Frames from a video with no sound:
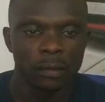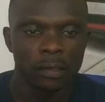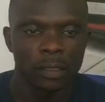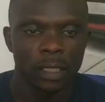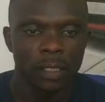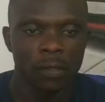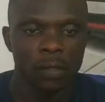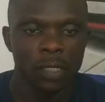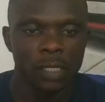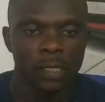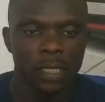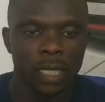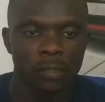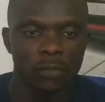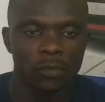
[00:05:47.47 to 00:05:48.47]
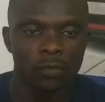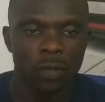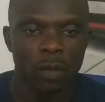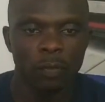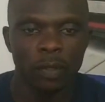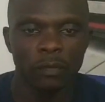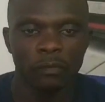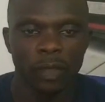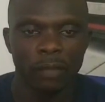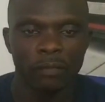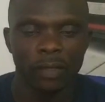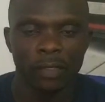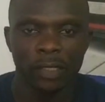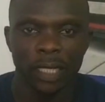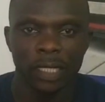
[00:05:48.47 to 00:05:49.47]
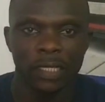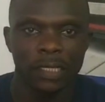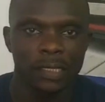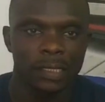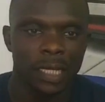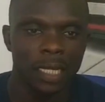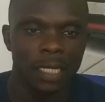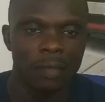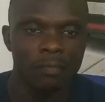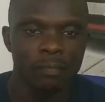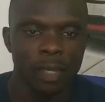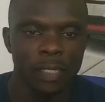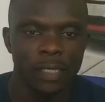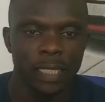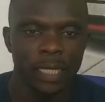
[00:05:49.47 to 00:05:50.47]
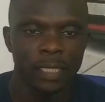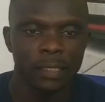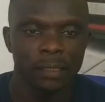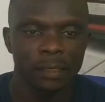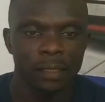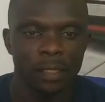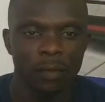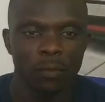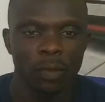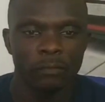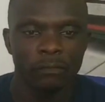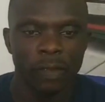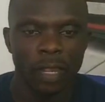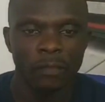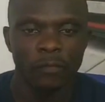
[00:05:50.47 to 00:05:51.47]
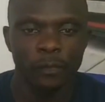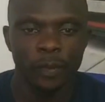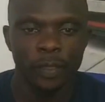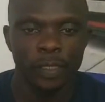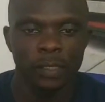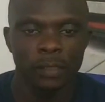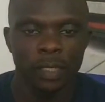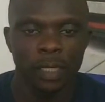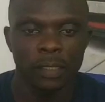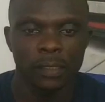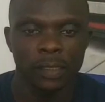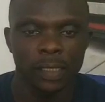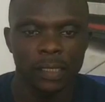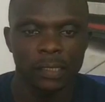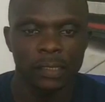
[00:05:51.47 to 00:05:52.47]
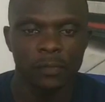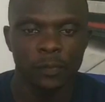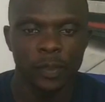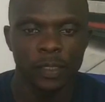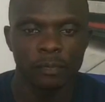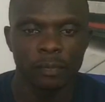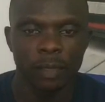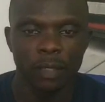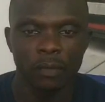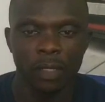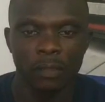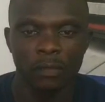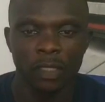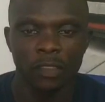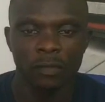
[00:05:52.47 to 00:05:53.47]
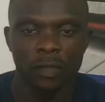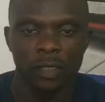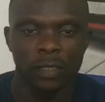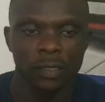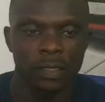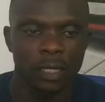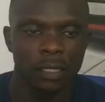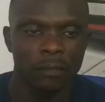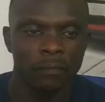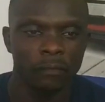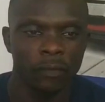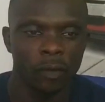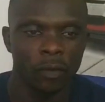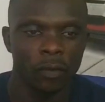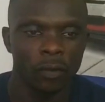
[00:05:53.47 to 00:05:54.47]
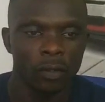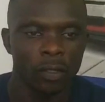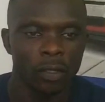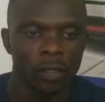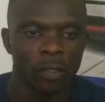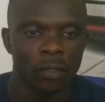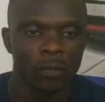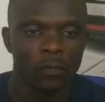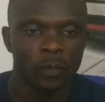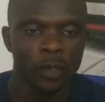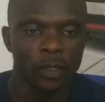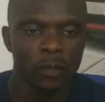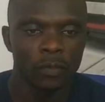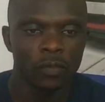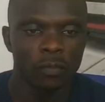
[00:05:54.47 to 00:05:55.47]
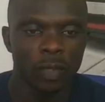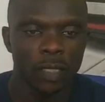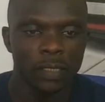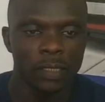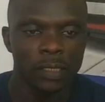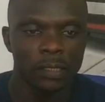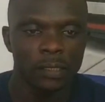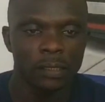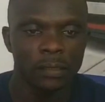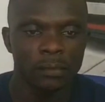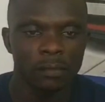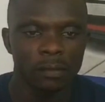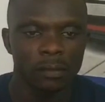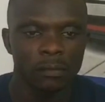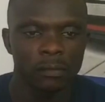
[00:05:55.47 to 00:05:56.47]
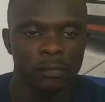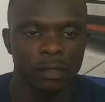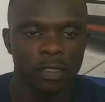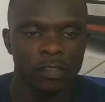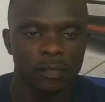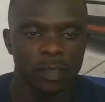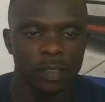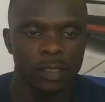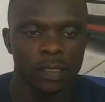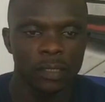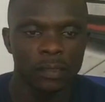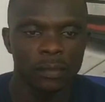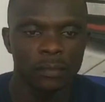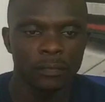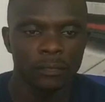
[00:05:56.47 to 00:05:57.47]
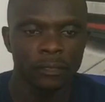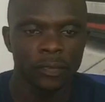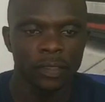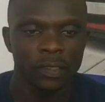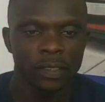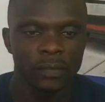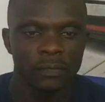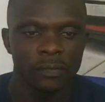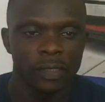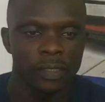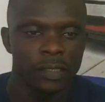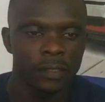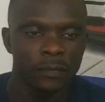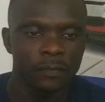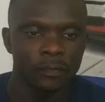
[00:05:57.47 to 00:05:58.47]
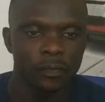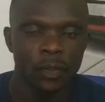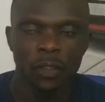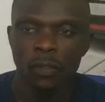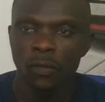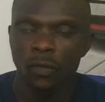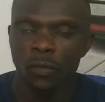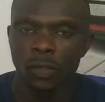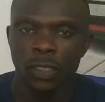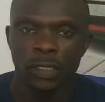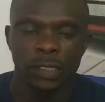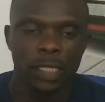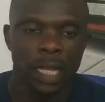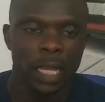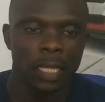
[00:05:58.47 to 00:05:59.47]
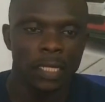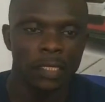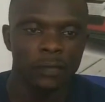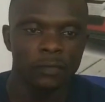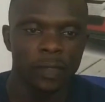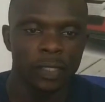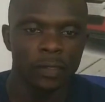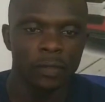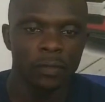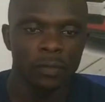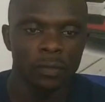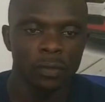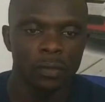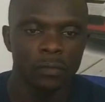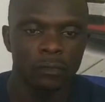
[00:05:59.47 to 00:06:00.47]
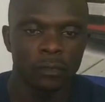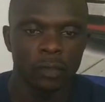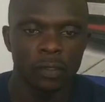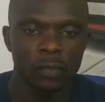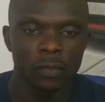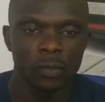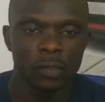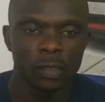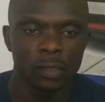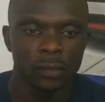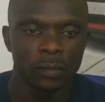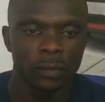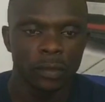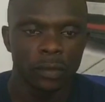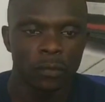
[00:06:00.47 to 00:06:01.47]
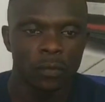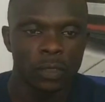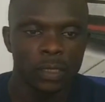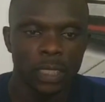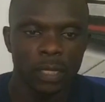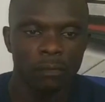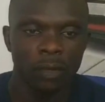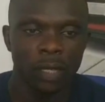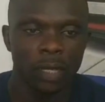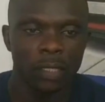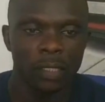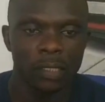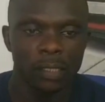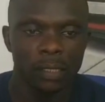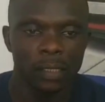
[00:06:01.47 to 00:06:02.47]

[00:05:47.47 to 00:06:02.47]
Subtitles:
liter to 1.5 liter. These are the method with 5-speed and 6-speed manual transmission and 4-speed automatic transmission CVT. So this car is very good for use whichever